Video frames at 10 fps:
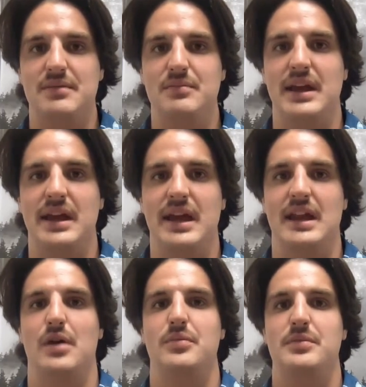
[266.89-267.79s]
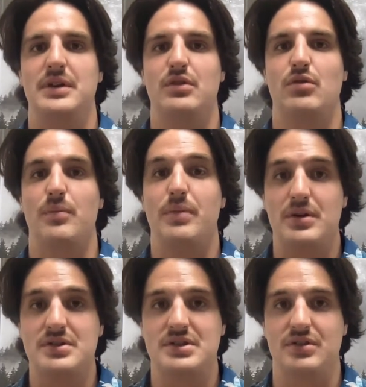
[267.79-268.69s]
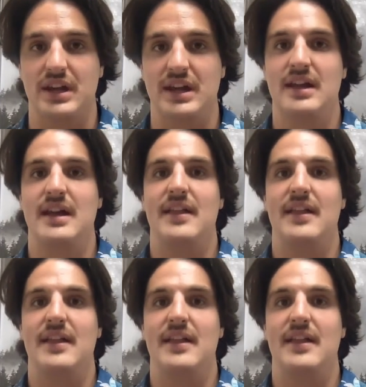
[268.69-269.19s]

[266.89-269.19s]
in me and helping me to grow personally,